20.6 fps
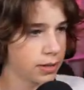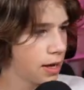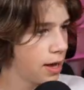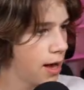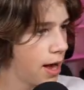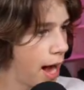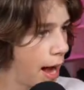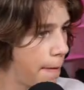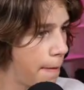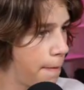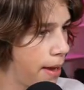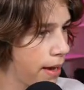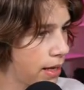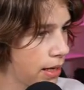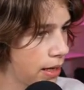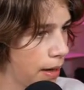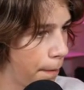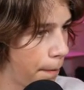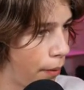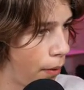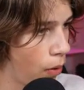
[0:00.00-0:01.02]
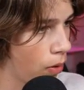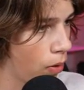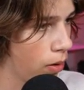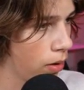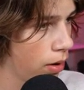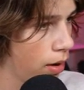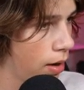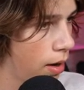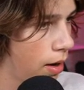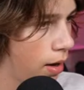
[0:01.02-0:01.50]
I'm making a
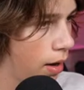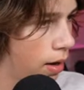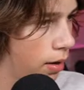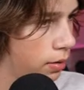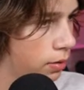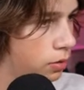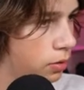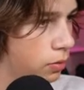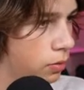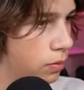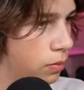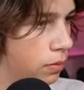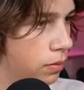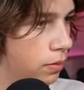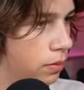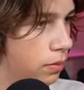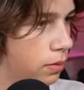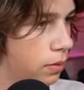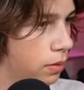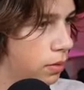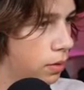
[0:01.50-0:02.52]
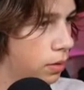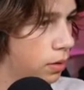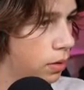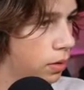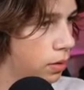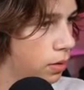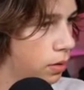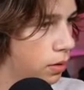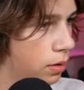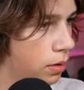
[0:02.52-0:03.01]
poll. Dude,
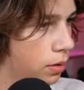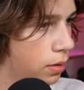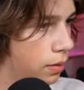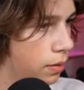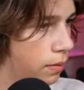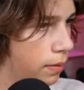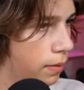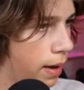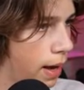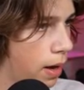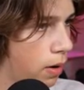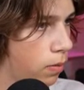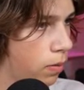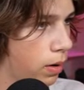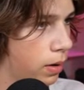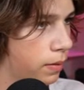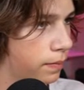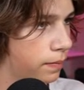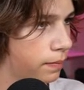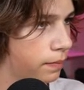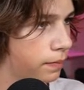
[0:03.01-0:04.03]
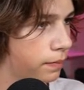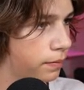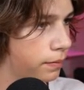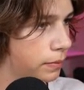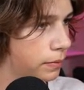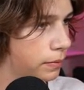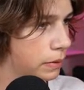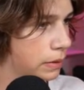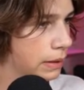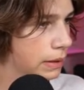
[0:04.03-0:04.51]
how do I...
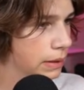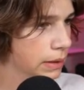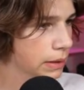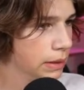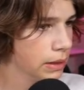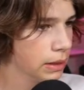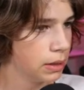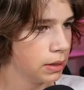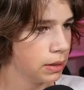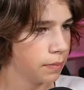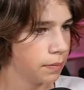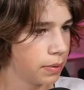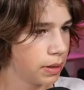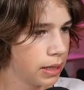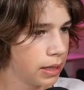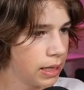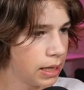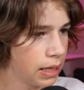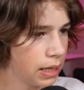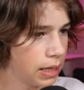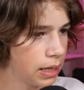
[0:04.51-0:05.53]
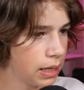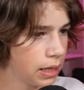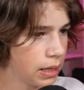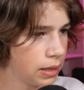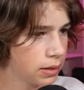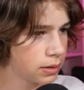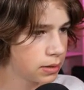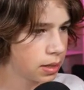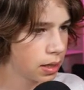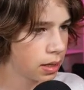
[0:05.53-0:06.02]

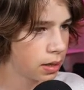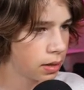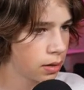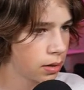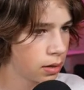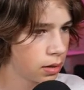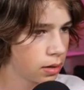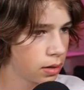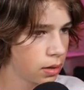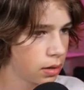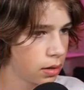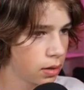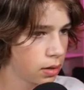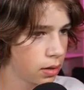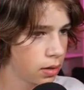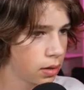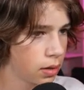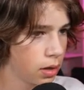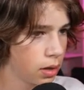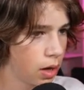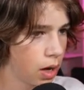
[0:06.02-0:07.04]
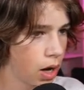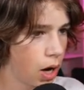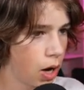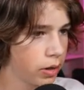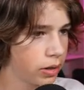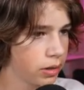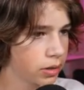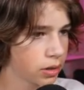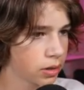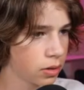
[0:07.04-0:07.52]
Please. Oh, I
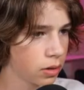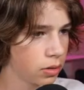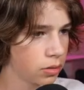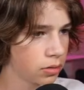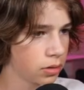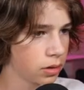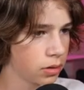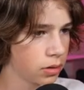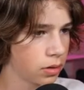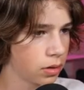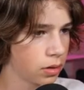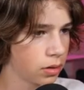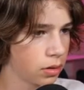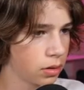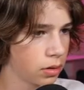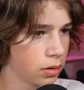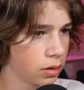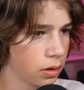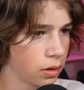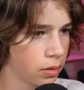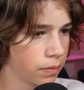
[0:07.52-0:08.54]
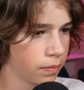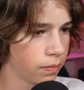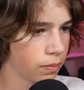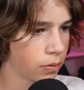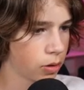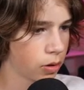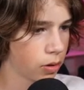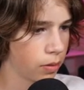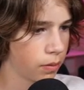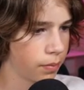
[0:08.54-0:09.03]
need to close the, the
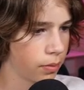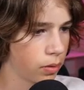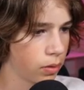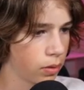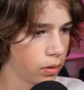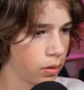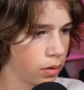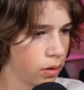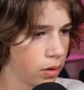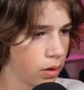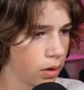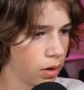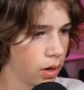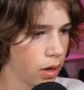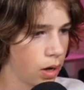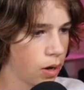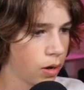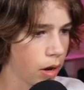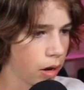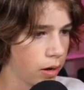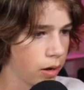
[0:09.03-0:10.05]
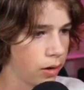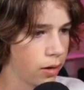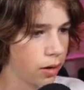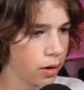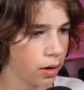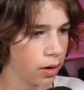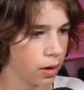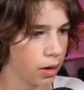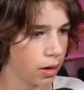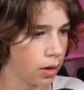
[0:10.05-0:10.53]
current poll. Okay.
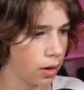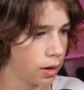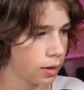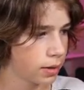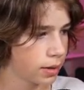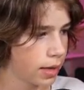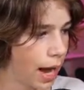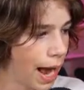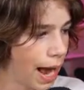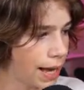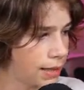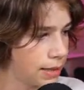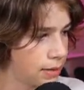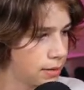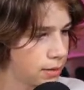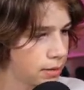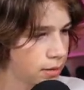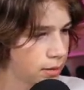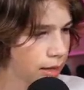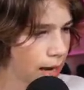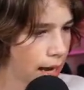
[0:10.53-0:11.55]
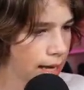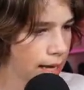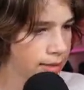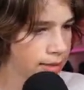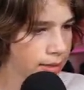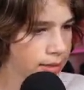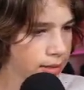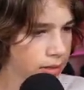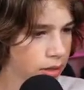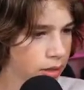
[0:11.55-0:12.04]
Guys, guys,
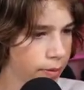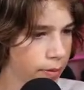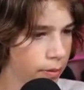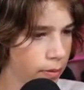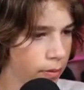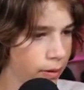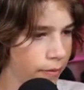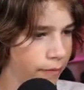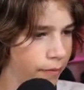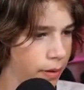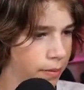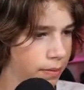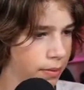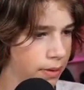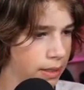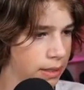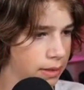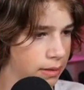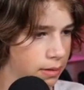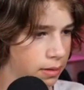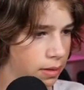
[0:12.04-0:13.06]
this is going to be really fun. Please.